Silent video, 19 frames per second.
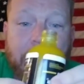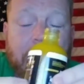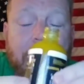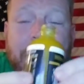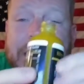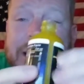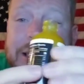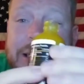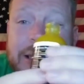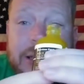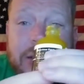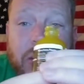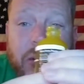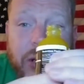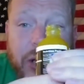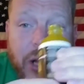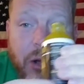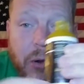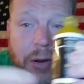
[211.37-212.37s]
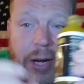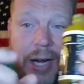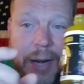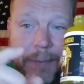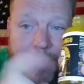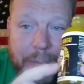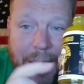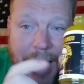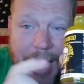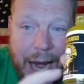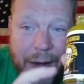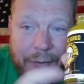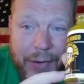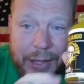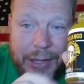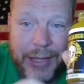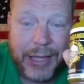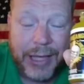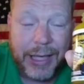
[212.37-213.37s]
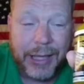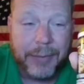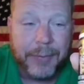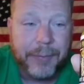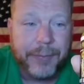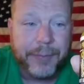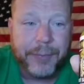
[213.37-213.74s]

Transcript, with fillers: but this is going to go in about everything.